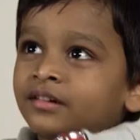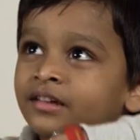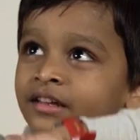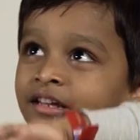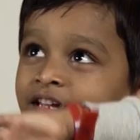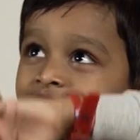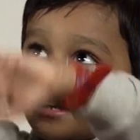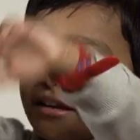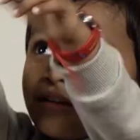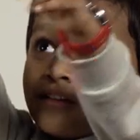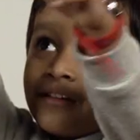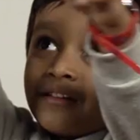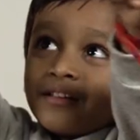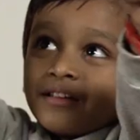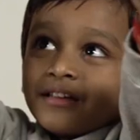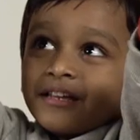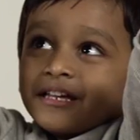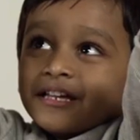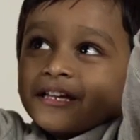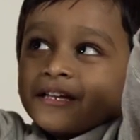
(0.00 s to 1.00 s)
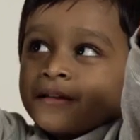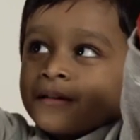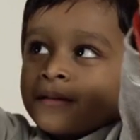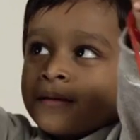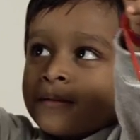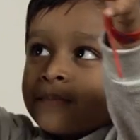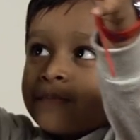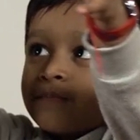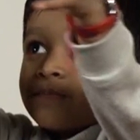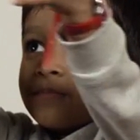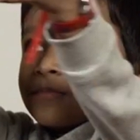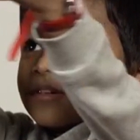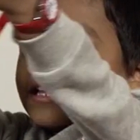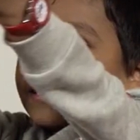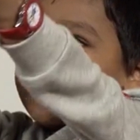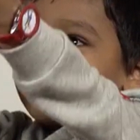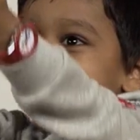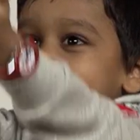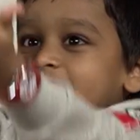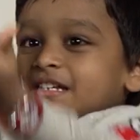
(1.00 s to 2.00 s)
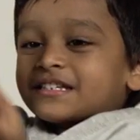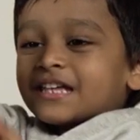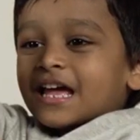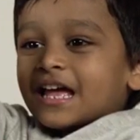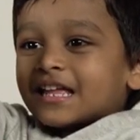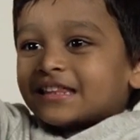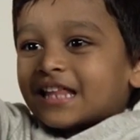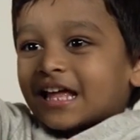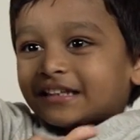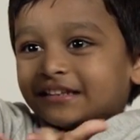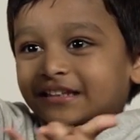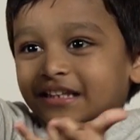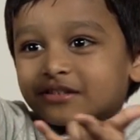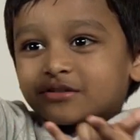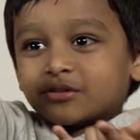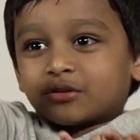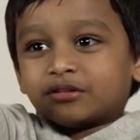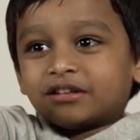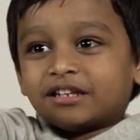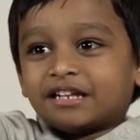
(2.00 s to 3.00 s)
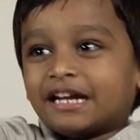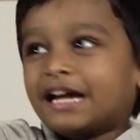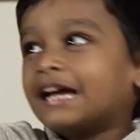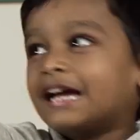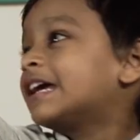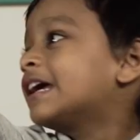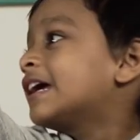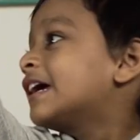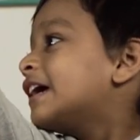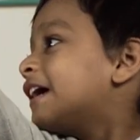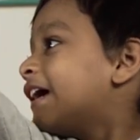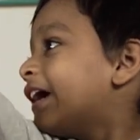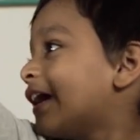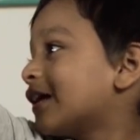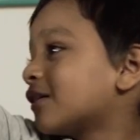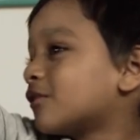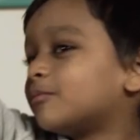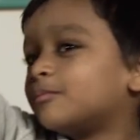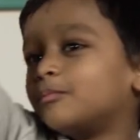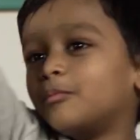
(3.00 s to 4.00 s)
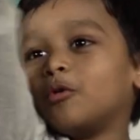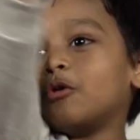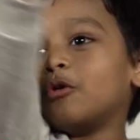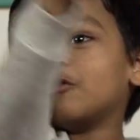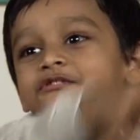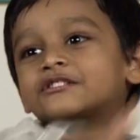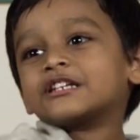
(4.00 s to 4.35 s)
He keeps his hand like this only and moves